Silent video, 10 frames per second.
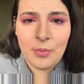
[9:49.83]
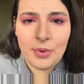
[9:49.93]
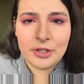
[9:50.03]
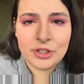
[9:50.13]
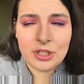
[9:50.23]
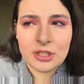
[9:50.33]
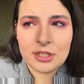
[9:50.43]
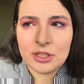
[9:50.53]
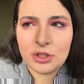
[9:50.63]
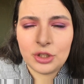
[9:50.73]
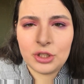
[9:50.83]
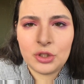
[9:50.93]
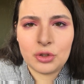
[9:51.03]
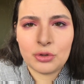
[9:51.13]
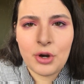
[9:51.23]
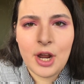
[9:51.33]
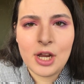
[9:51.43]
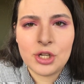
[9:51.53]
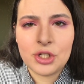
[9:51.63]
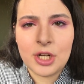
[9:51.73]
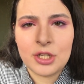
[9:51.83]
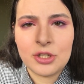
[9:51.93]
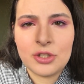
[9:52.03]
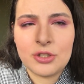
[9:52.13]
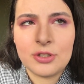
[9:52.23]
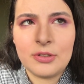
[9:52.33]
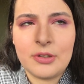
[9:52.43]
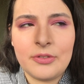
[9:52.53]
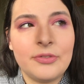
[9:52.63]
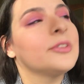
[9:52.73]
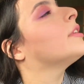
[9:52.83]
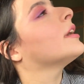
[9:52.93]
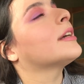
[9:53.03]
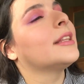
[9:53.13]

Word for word: but this is just trash and uh, I feel like